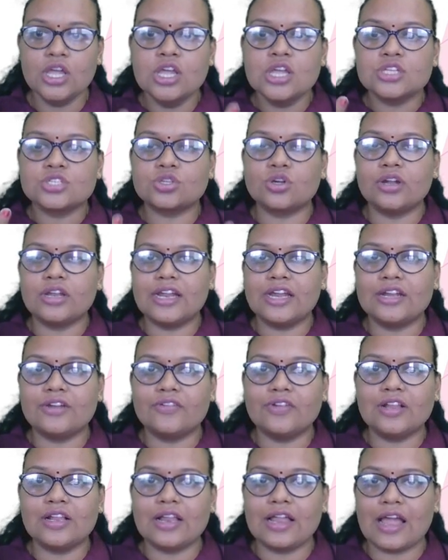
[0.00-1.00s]
So it
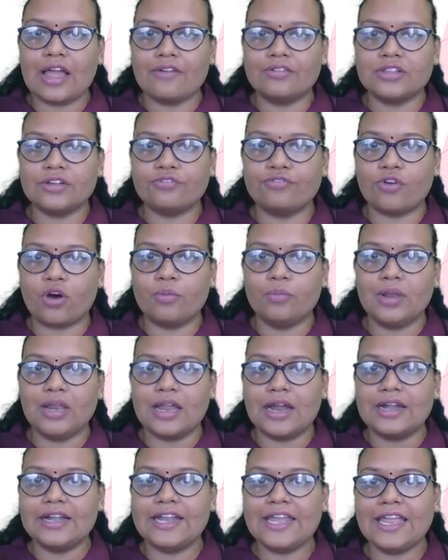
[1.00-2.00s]
will have the
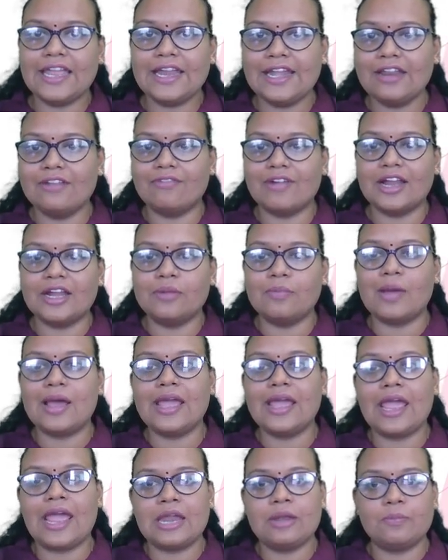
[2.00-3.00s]
formula d divided by
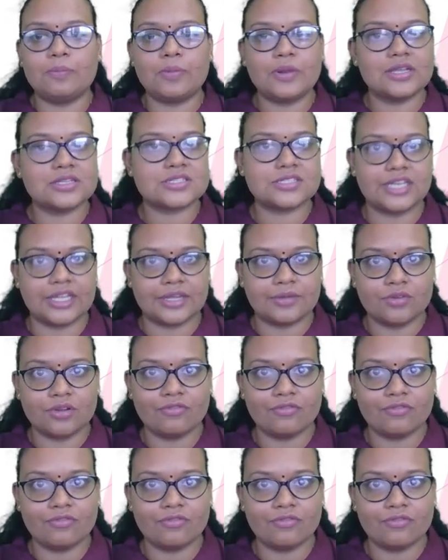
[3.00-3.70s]
n plus t,